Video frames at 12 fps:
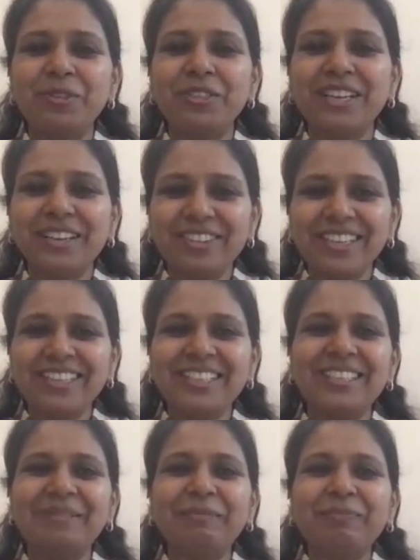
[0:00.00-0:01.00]
own
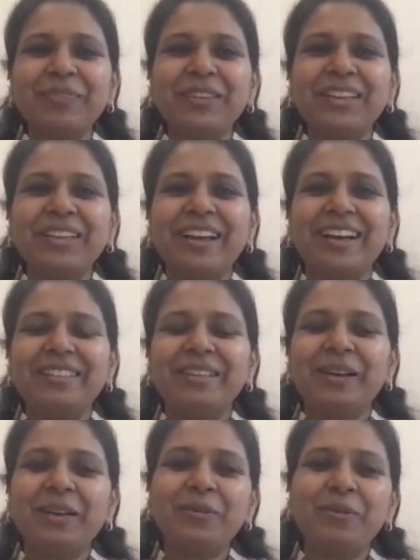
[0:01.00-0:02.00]
diaries, and
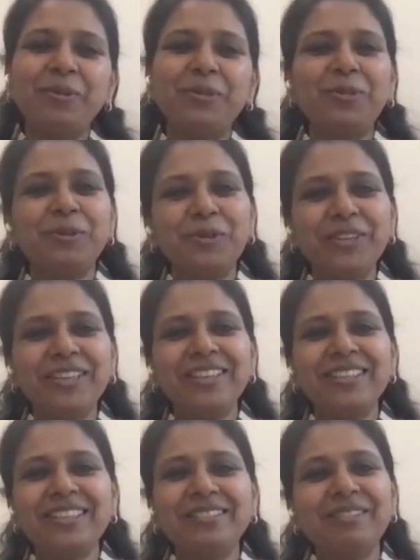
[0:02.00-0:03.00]
they had old
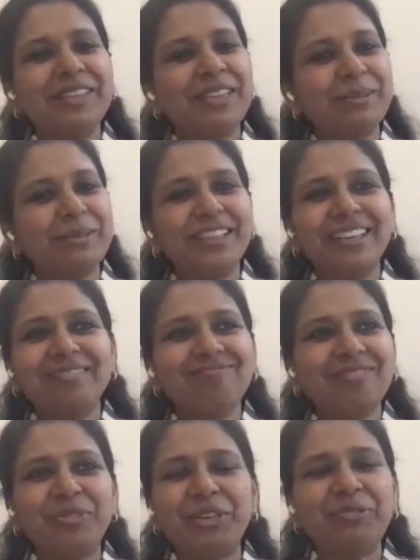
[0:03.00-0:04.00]
stories, even when I was like
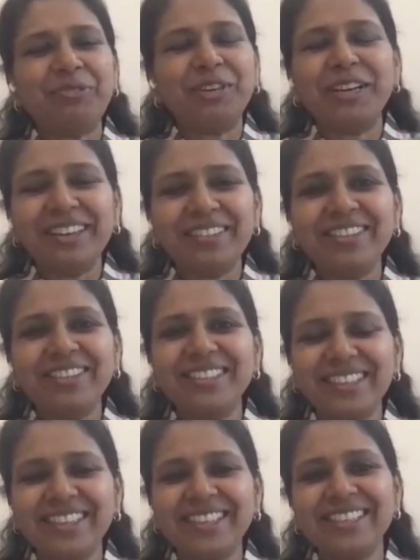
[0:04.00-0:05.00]
in grade 5 and
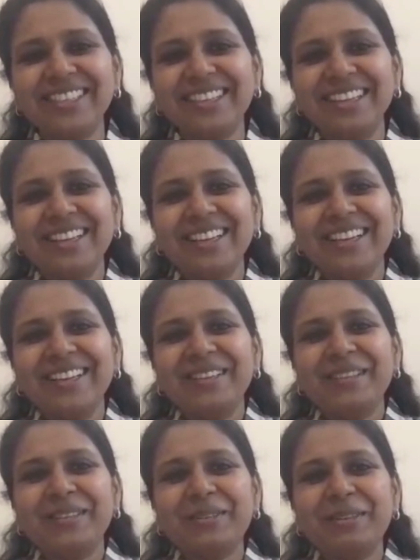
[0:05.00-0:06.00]
6.
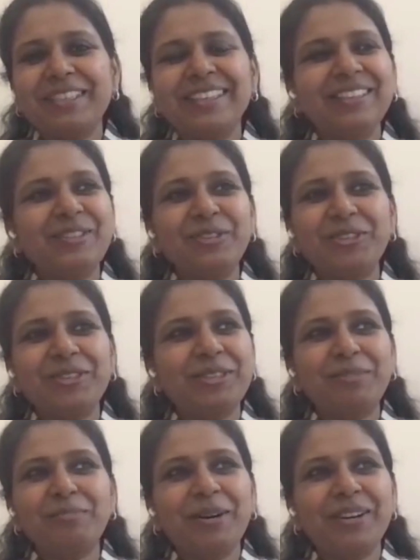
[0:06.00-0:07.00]
So I think it
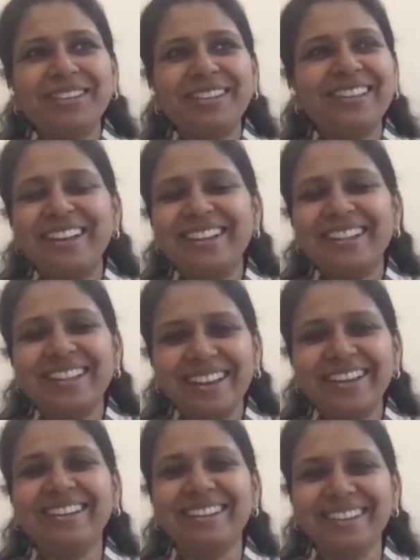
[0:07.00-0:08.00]
just sparked then and
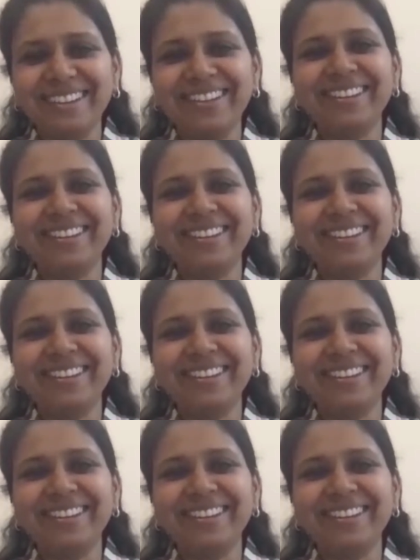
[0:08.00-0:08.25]
there.